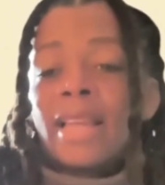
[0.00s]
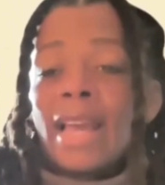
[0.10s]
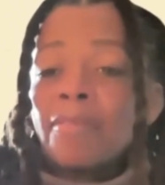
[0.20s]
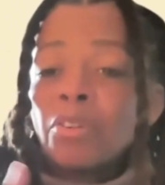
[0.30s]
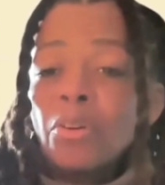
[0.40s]

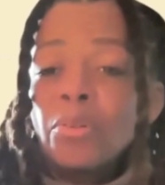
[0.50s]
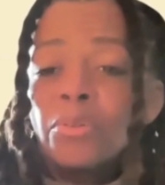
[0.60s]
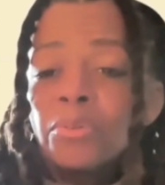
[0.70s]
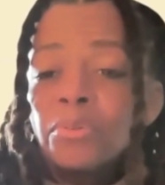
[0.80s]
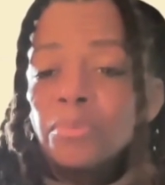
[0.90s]
They have
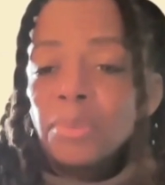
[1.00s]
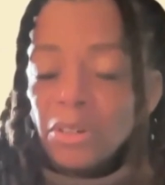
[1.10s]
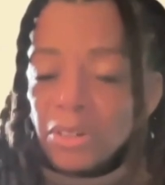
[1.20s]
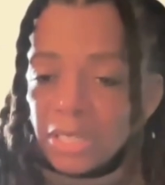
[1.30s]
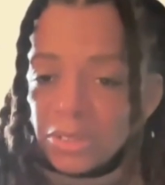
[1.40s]
no
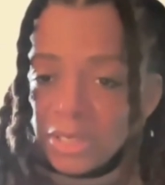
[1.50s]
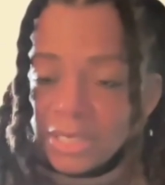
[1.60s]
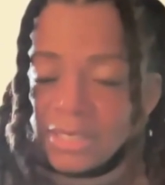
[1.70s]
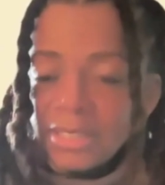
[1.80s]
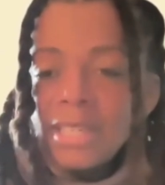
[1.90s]
maternity
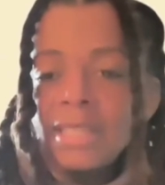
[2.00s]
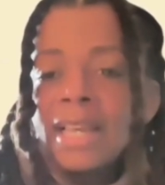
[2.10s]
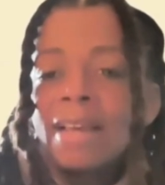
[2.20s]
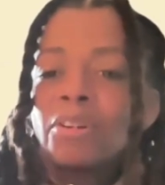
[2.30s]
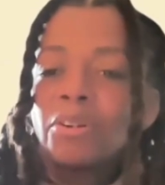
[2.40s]
units and
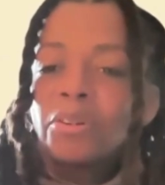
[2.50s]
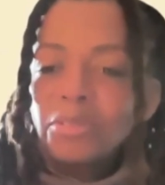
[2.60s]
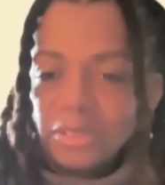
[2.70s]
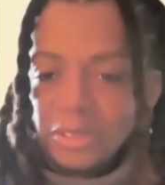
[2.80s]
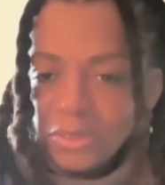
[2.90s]
they have no
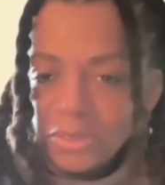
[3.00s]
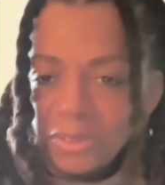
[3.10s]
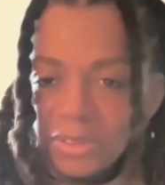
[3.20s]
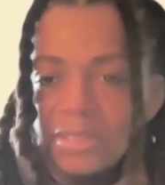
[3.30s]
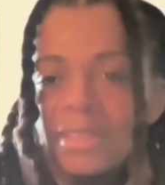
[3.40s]
grocery
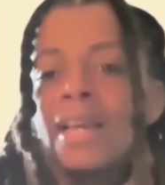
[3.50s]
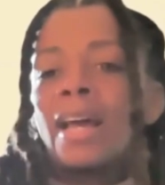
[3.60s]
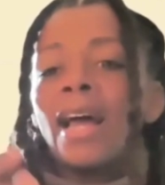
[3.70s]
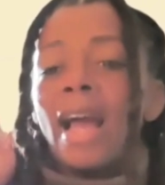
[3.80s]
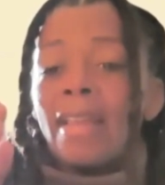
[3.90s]
stores.
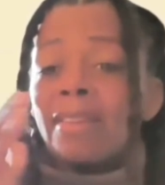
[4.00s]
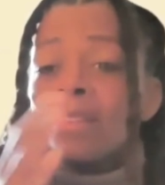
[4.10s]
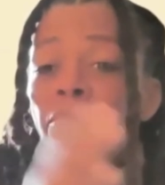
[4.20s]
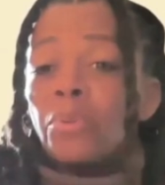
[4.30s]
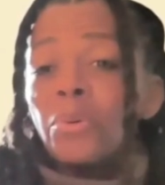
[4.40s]
And
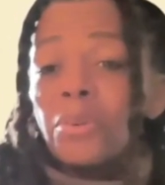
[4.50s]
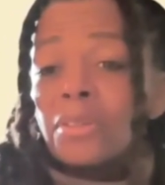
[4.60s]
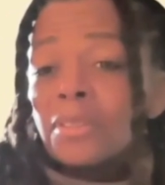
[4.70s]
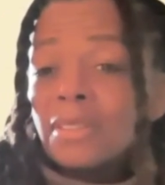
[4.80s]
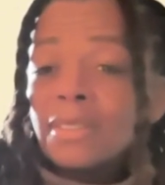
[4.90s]
then the
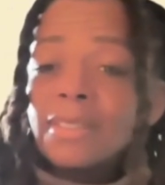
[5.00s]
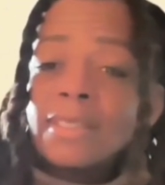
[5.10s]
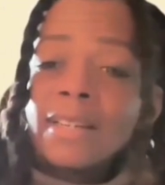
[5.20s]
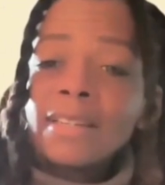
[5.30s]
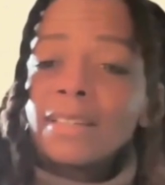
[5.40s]
wards
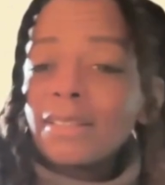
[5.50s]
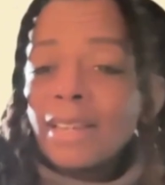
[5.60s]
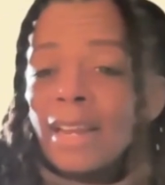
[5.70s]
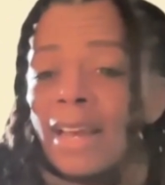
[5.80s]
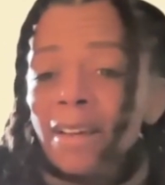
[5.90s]

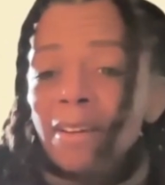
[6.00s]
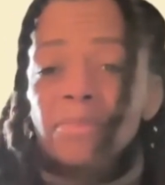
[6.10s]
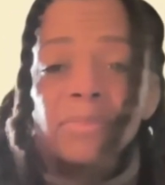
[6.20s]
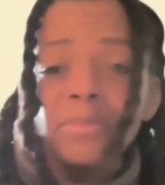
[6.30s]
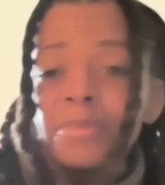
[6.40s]
that
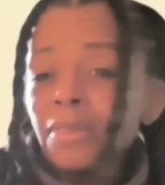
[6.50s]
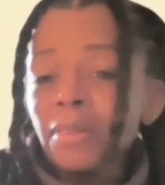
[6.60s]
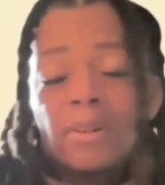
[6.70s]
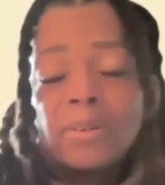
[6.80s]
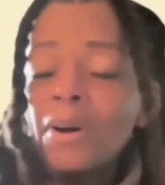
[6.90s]
have,
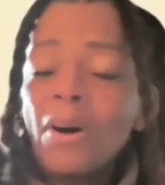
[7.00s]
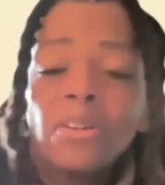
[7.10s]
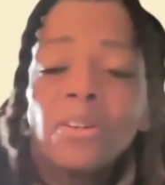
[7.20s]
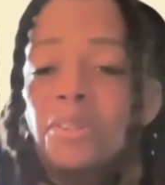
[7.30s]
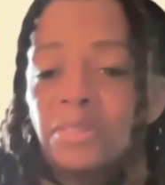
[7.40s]

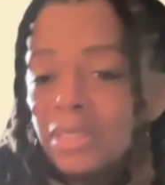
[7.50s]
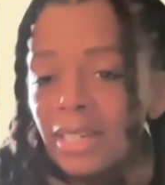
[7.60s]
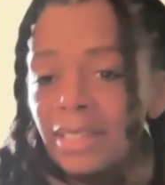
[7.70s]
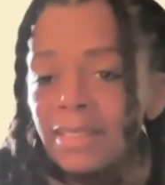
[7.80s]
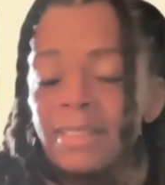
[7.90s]
all of those
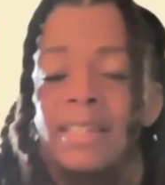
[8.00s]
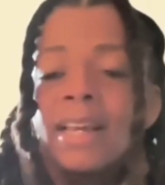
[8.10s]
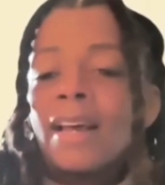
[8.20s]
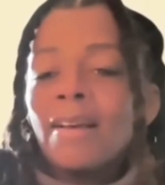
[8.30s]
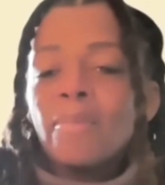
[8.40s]
things,
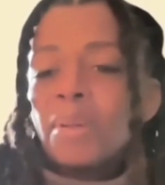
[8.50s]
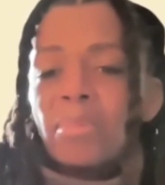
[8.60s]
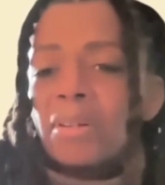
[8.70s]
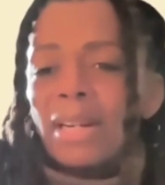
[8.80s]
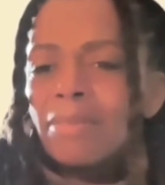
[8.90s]

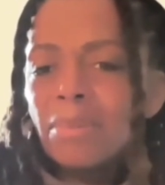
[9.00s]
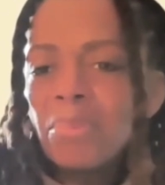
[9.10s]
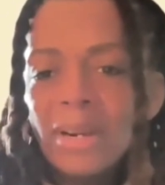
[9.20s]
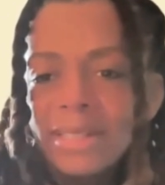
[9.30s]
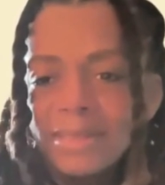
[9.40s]
people are not even
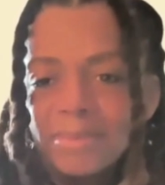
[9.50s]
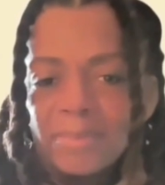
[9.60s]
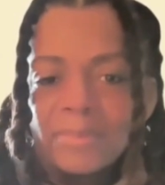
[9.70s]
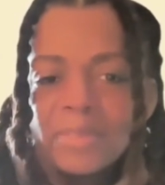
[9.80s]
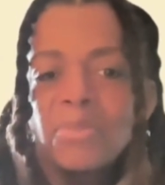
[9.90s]
getting pregnant.
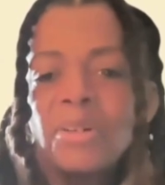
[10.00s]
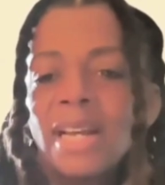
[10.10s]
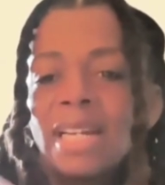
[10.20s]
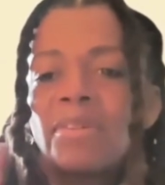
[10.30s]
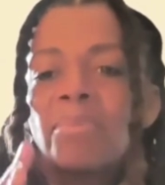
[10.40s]
So we're
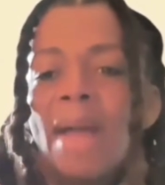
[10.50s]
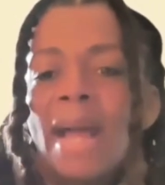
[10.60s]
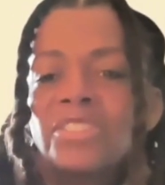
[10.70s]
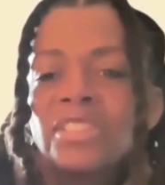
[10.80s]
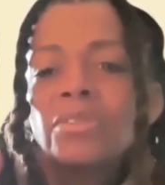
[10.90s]
not even
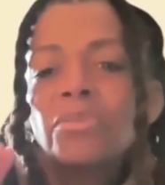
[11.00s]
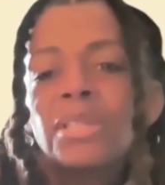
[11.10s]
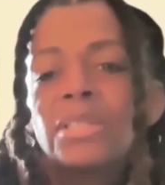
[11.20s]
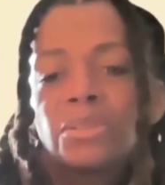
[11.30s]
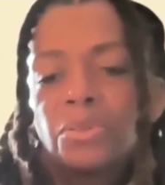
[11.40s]
matching the
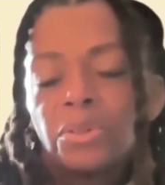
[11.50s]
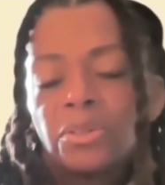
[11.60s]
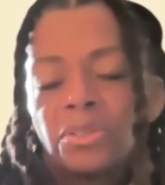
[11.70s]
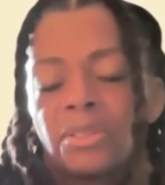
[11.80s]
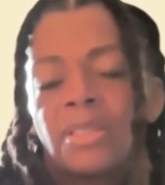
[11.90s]

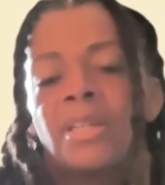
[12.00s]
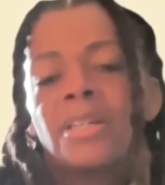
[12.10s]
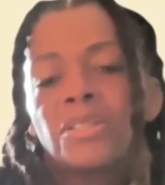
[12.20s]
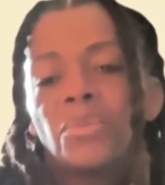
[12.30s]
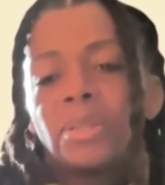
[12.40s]
resource
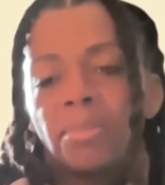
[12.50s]
to